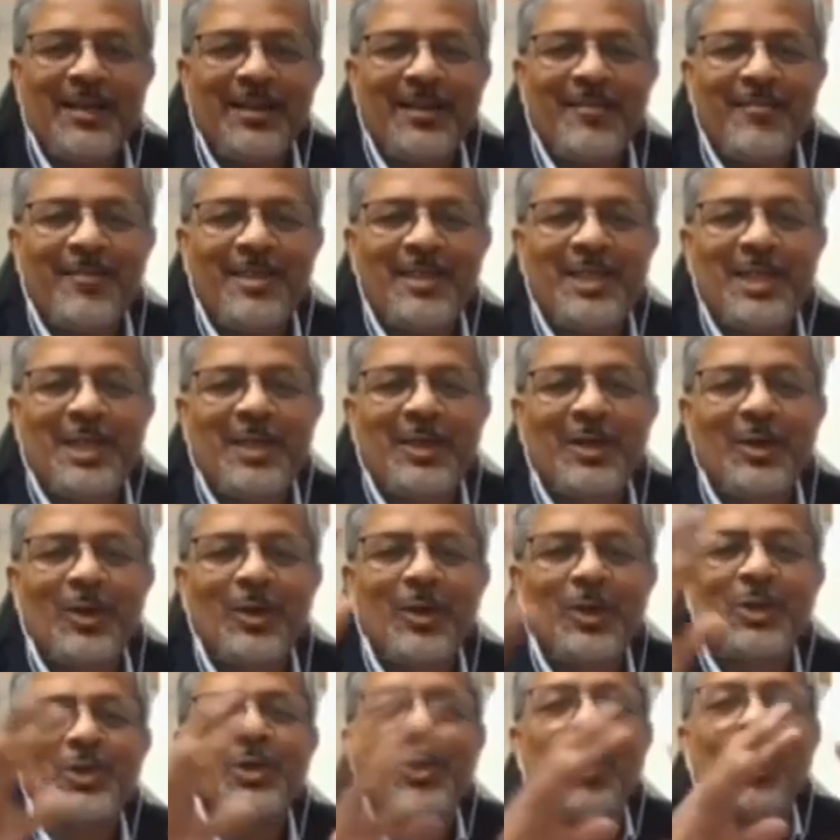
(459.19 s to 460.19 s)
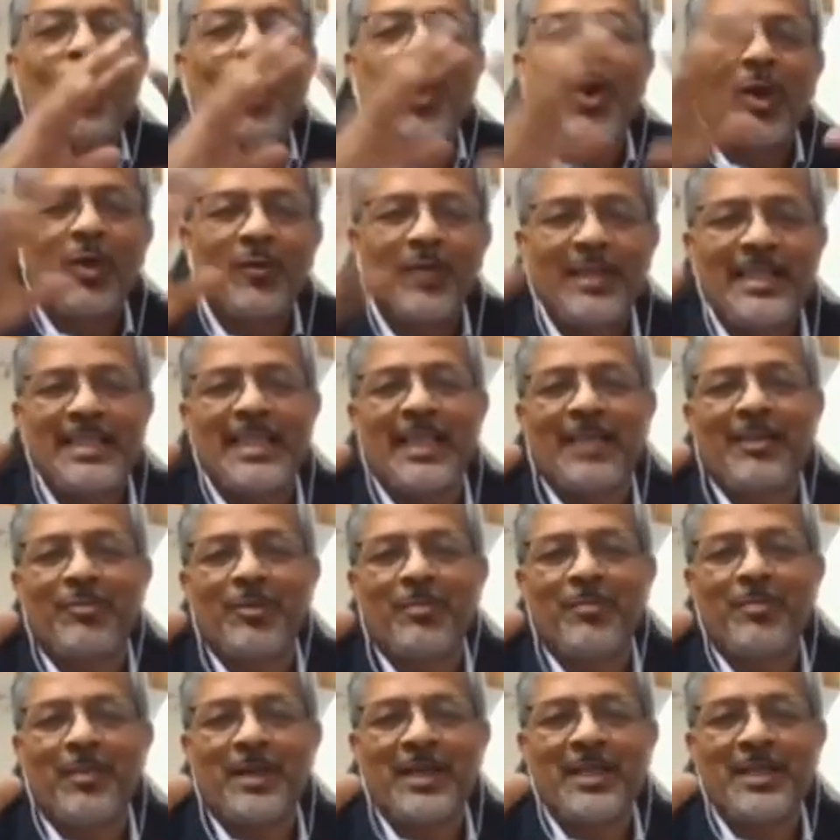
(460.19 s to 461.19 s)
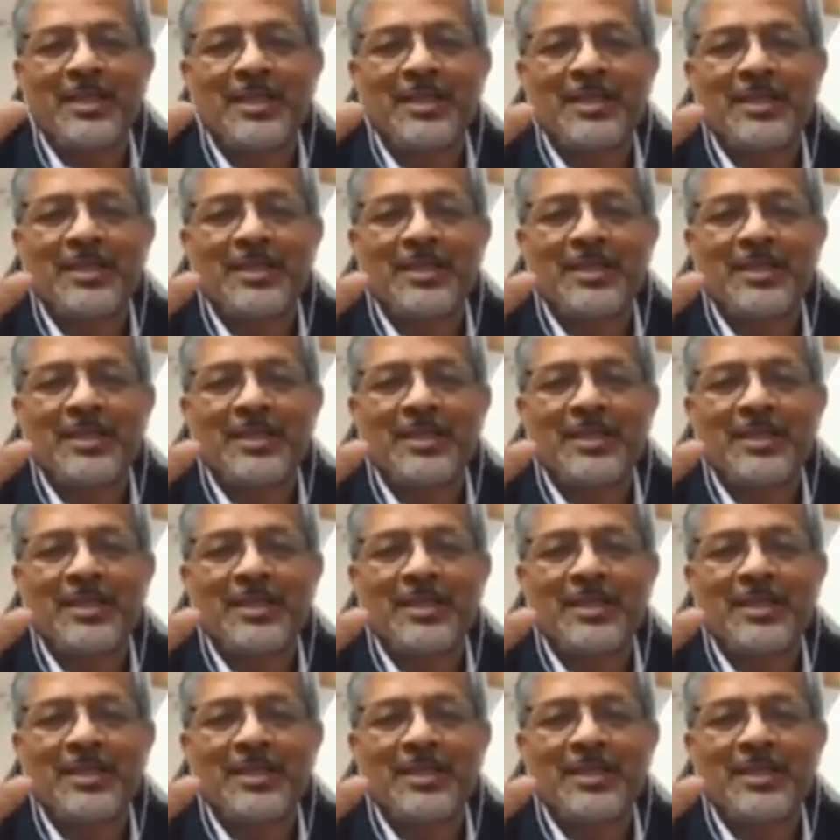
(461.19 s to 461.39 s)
which includes all of these equipments,